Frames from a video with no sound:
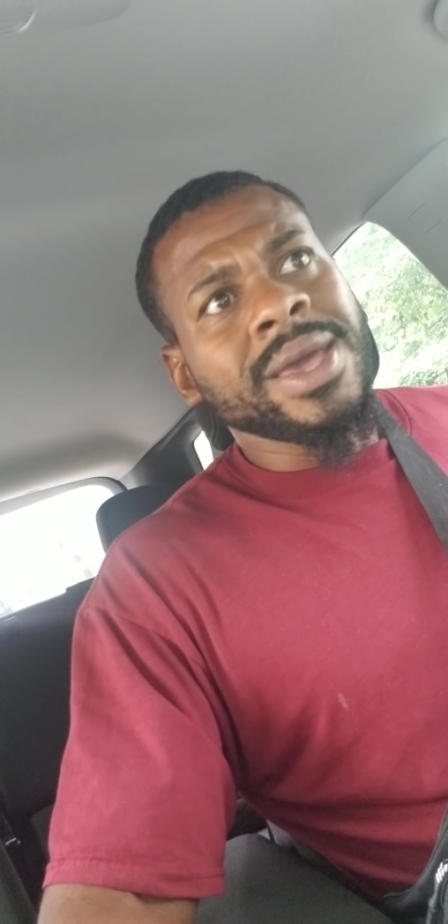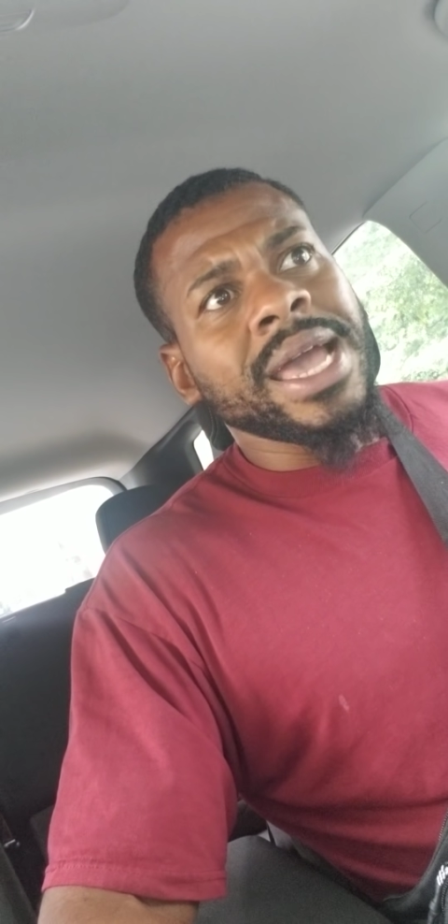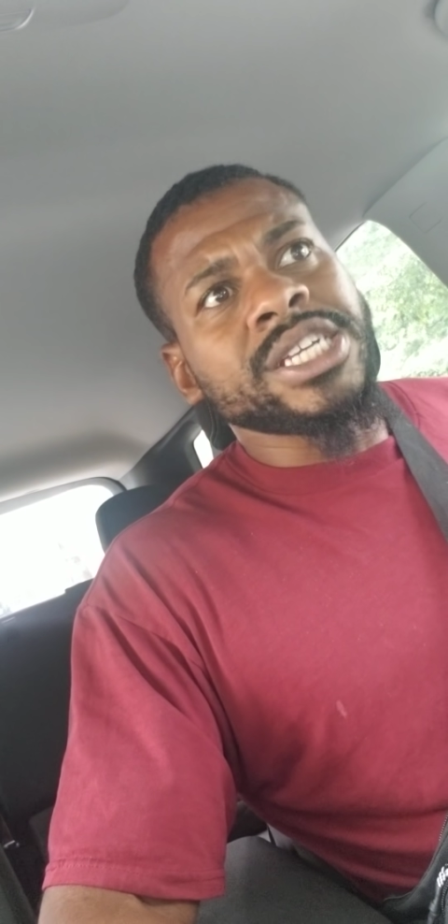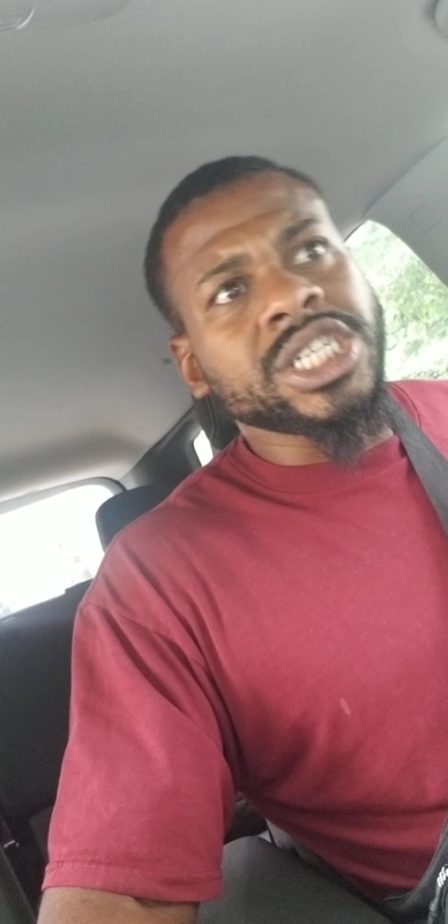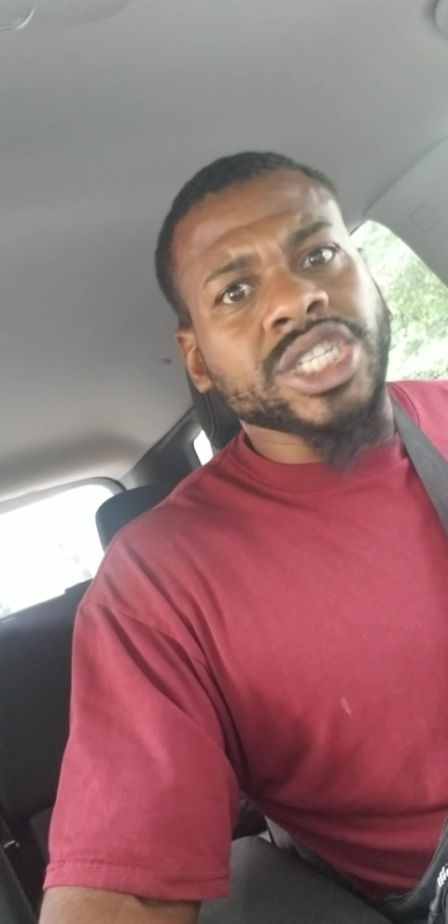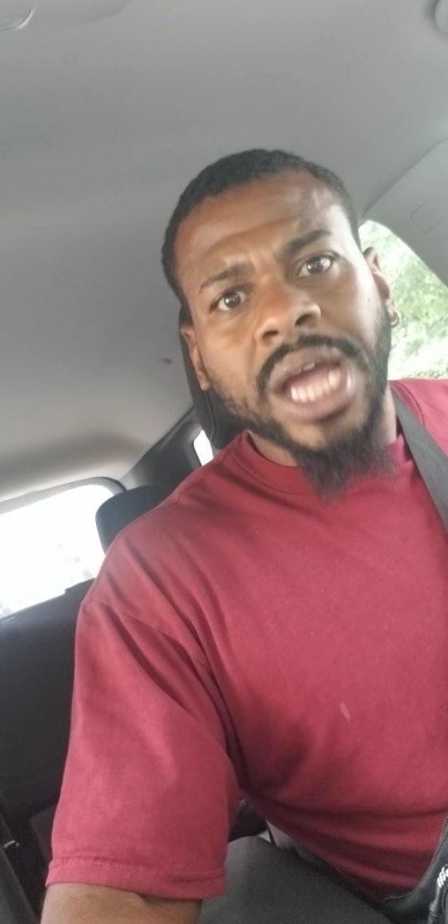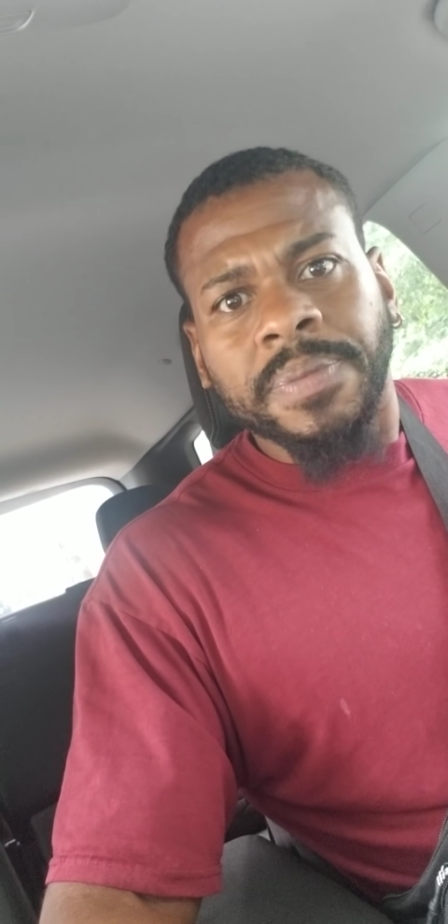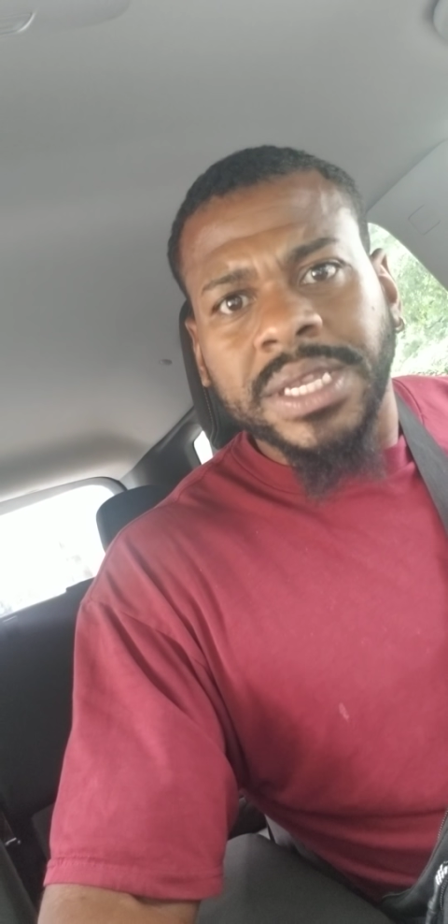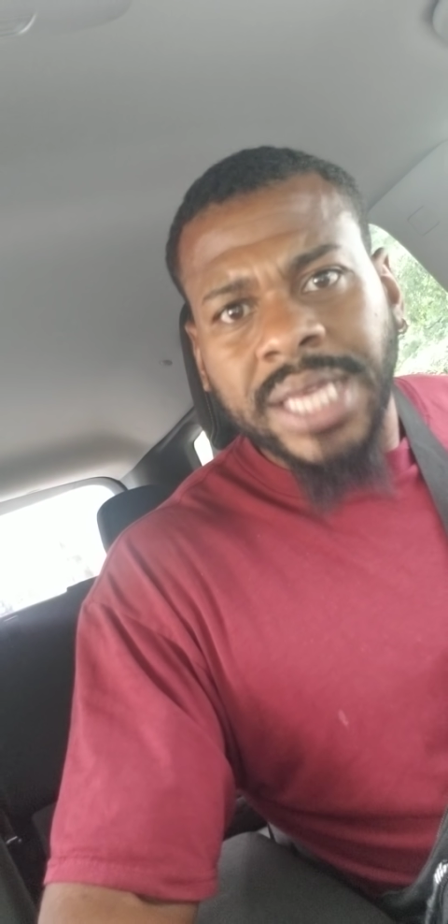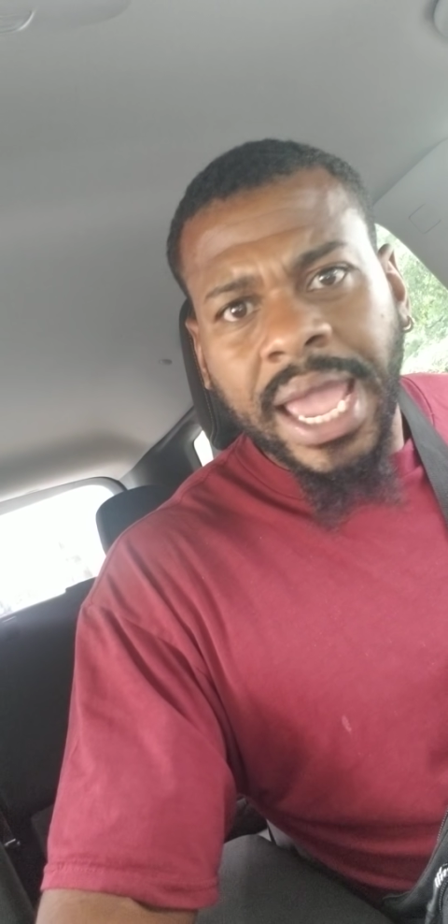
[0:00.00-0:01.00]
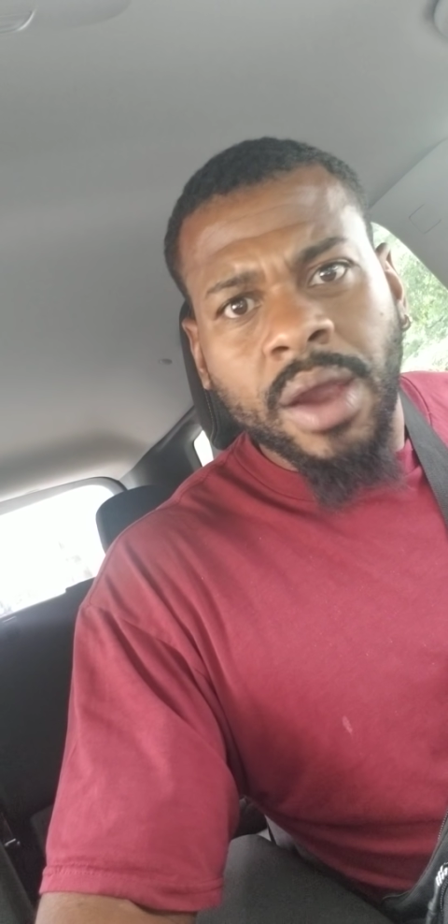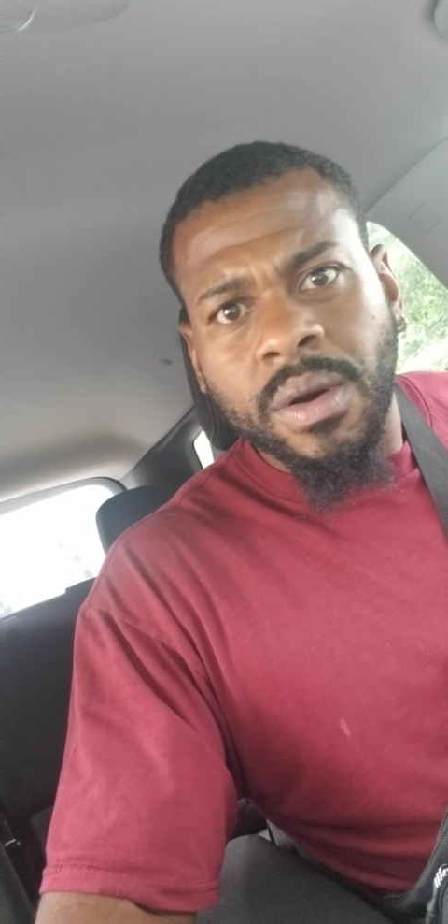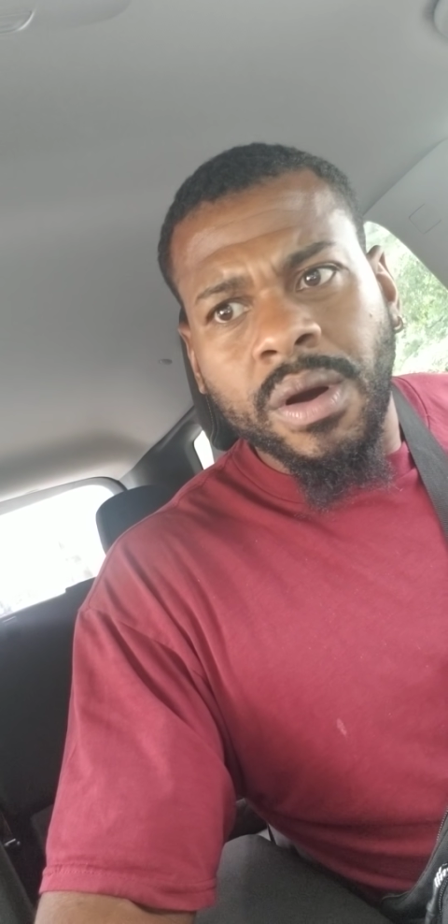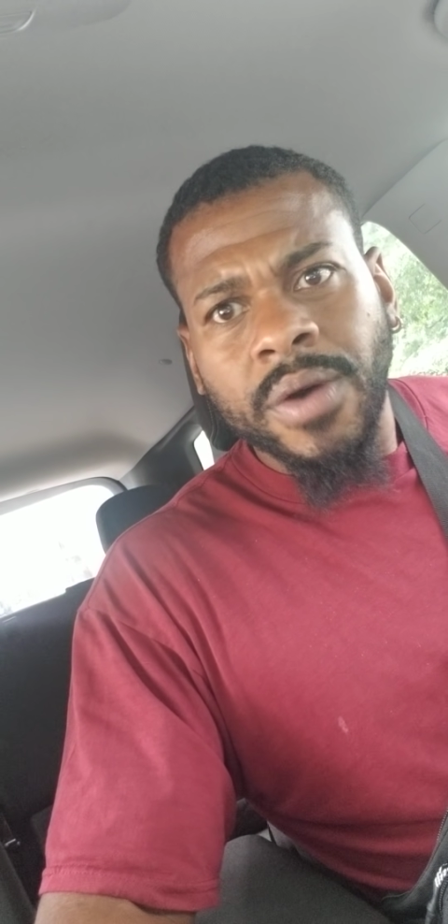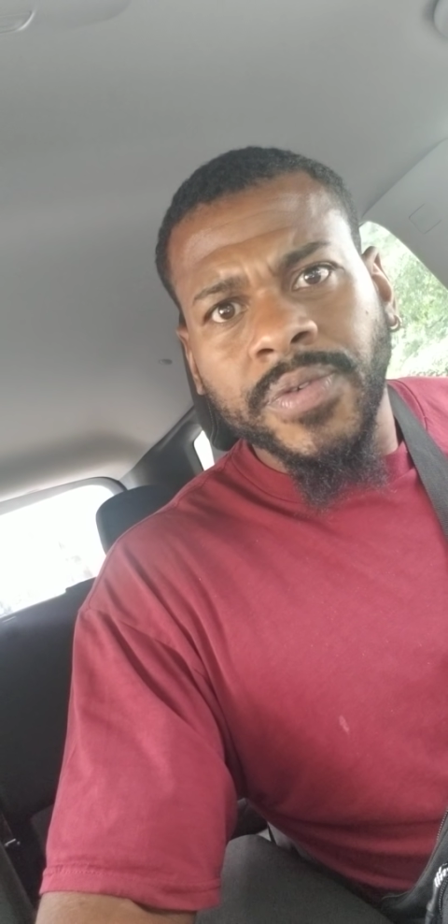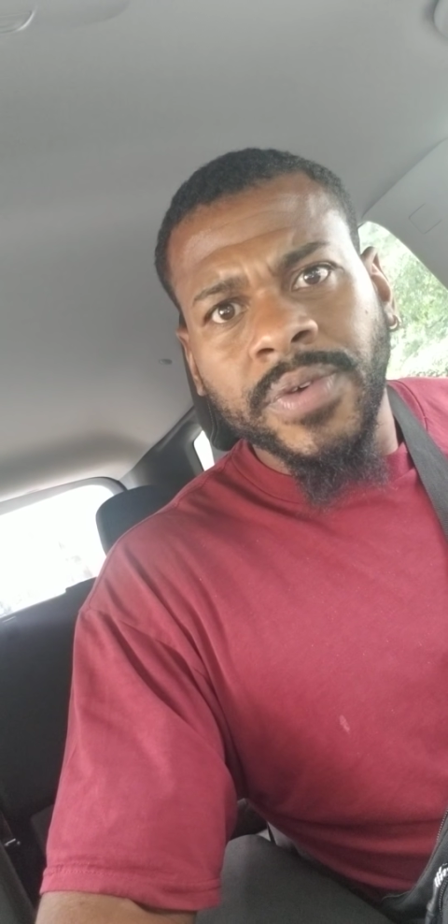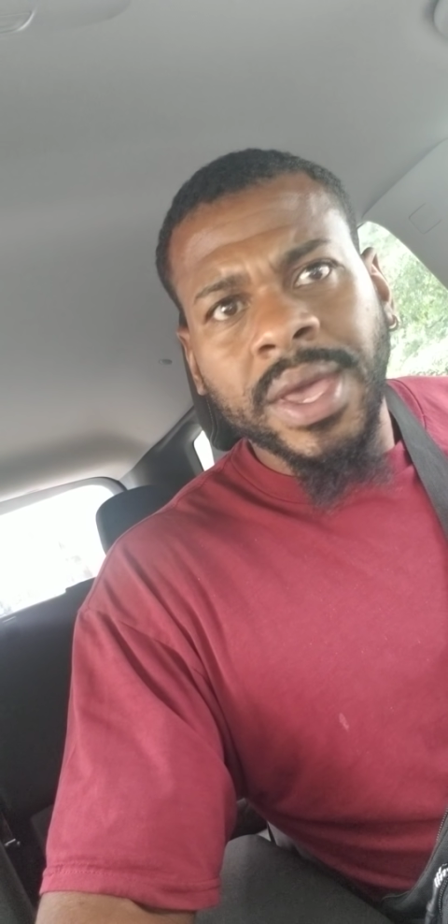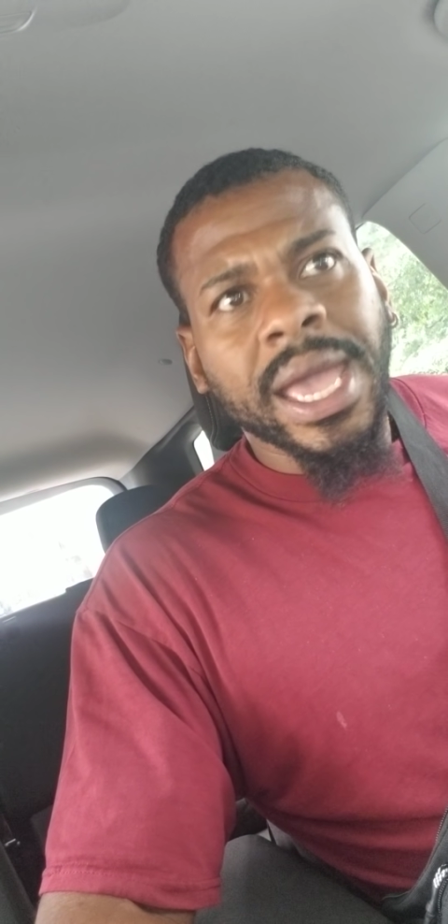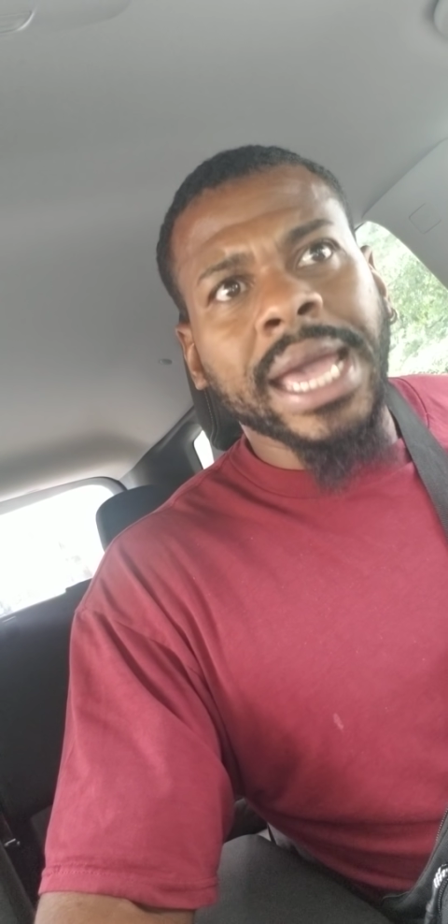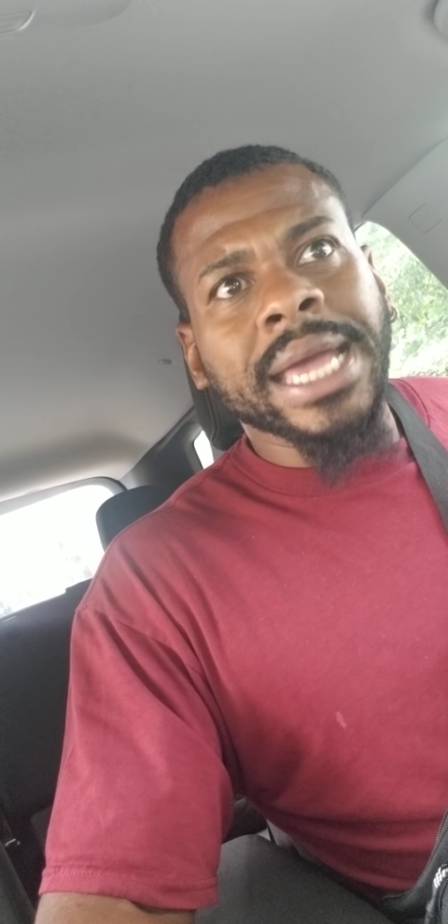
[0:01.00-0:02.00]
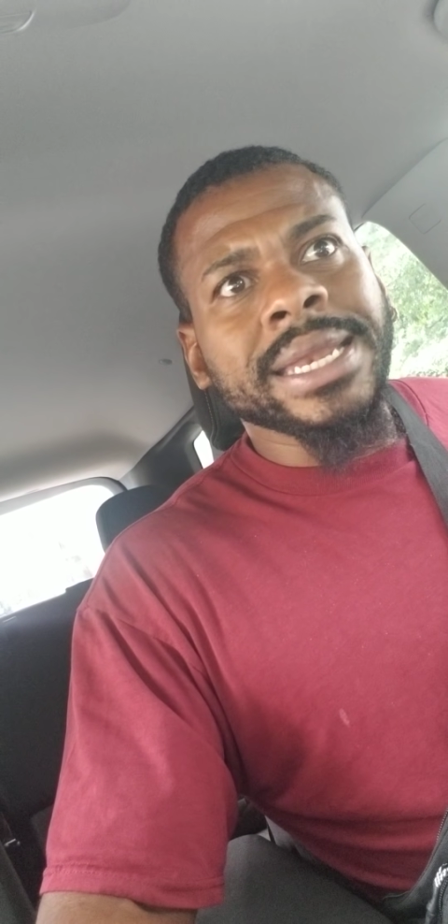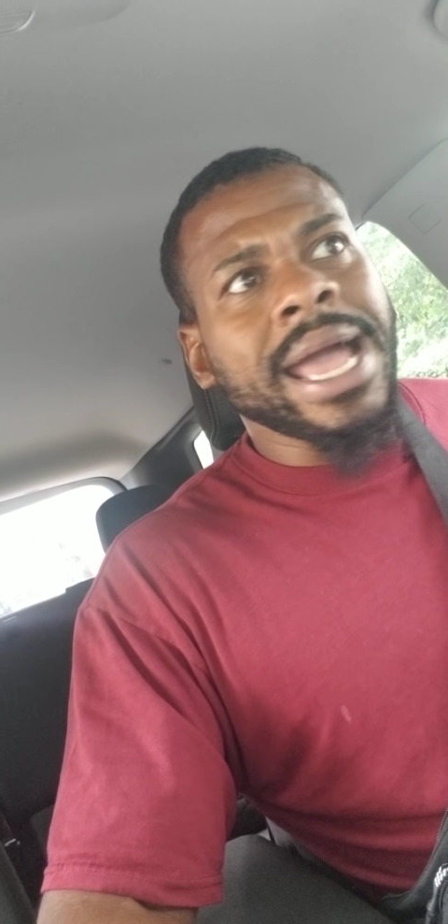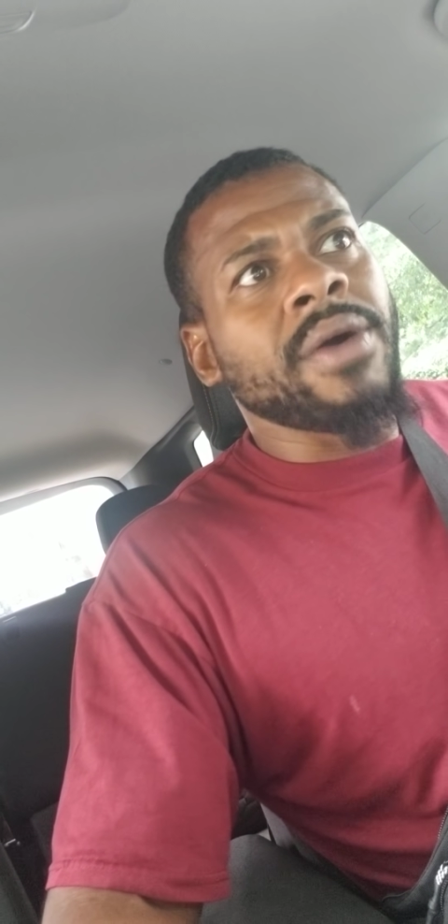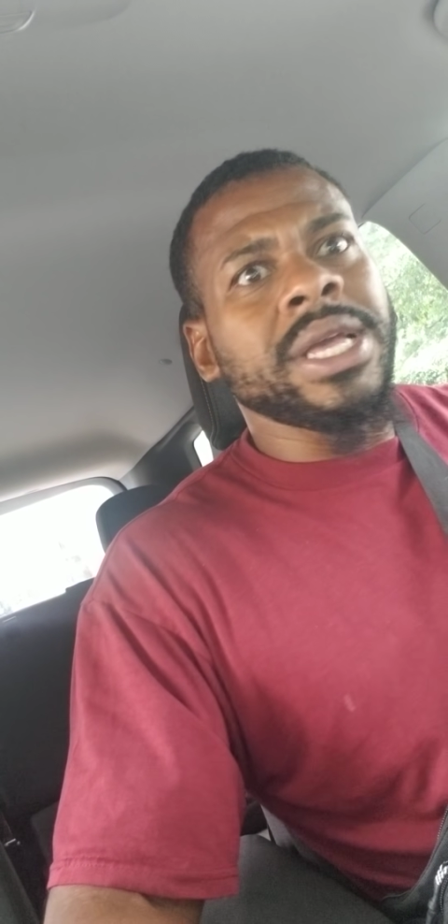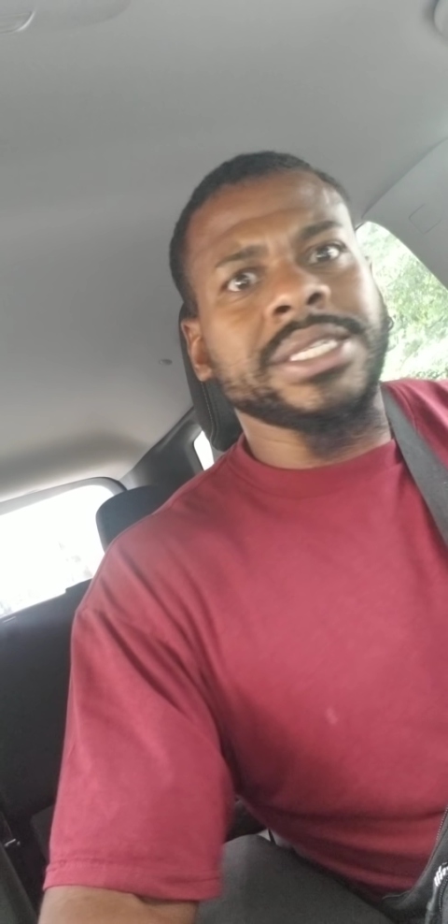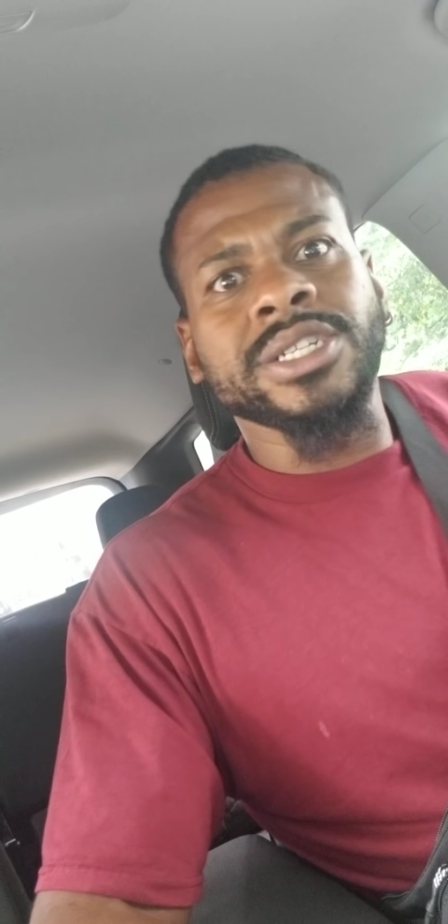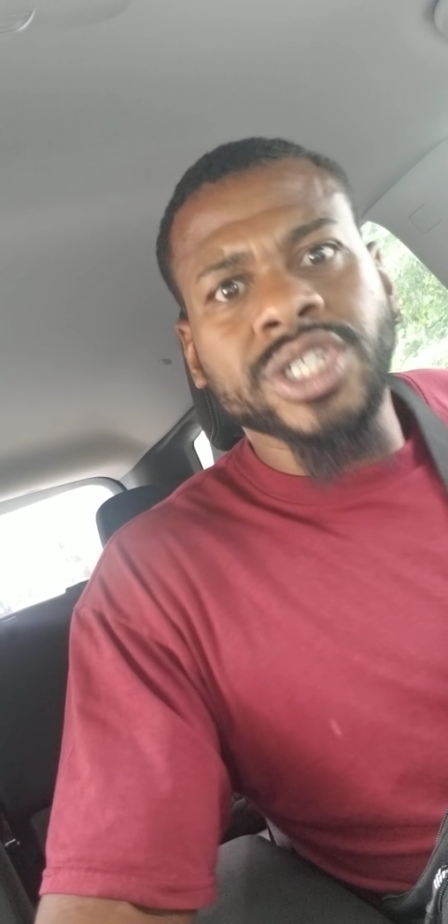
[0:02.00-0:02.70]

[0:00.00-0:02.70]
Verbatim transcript: And she chopped his hair off. And now he's in